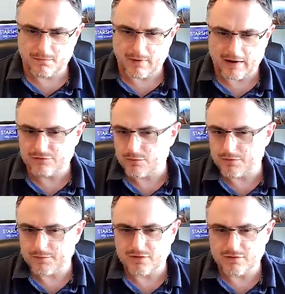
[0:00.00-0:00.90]
How do you want
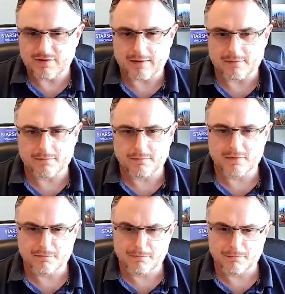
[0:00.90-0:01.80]
them to use that
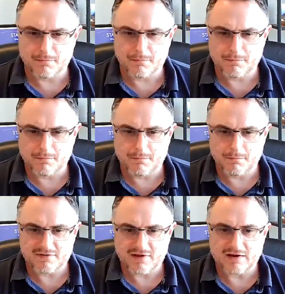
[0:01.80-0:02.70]

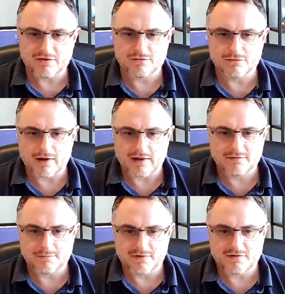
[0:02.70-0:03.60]
mitigations
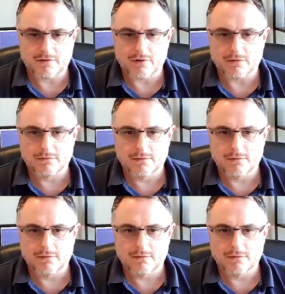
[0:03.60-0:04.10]
related material?